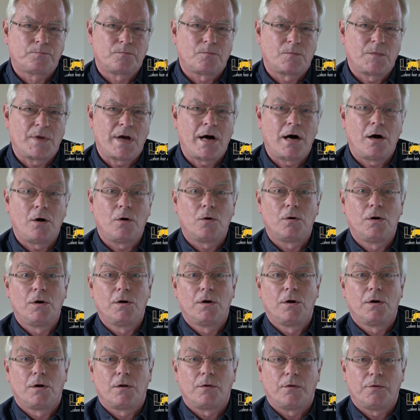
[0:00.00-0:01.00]
Now,
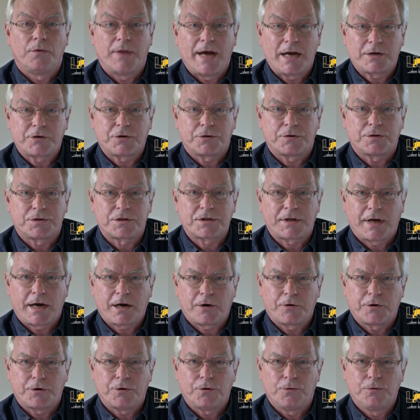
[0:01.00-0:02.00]
that should
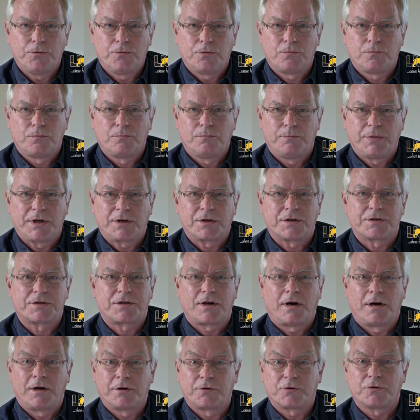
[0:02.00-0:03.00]
scare you, because
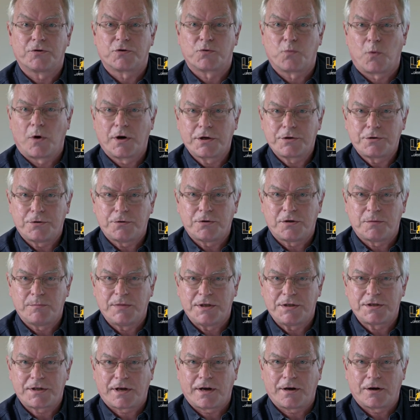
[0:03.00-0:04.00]
the hunters want you to
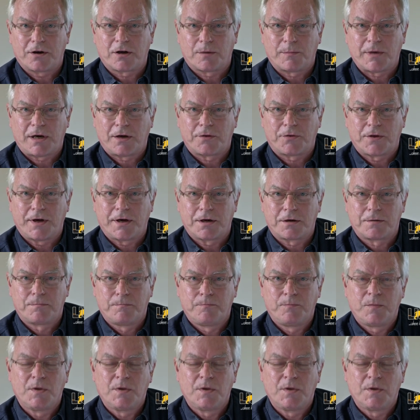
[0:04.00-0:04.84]
be scared about that.